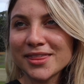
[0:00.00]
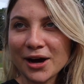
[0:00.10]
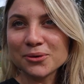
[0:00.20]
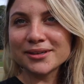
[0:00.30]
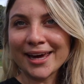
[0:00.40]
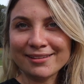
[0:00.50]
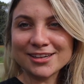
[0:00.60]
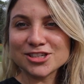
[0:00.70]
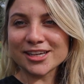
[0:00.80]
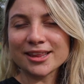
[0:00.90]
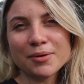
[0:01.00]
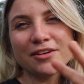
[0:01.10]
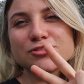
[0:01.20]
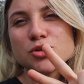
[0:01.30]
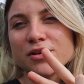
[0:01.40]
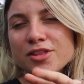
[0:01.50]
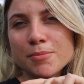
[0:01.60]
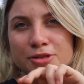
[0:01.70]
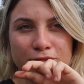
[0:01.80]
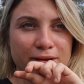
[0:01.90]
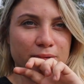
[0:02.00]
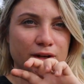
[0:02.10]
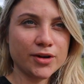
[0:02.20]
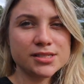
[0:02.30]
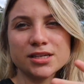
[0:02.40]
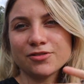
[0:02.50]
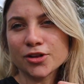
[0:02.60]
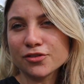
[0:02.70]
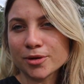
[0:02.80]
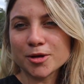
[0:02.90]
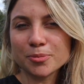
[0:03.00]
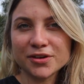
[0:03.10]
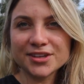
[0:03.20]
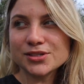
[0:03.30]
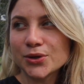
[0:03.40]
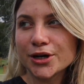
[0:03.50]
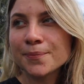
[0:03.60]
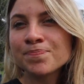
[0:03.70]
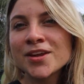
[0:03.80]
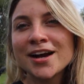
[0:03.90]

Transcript: without gate latches like that, we have two of them, but they're like really rusty. They're from the previous owner.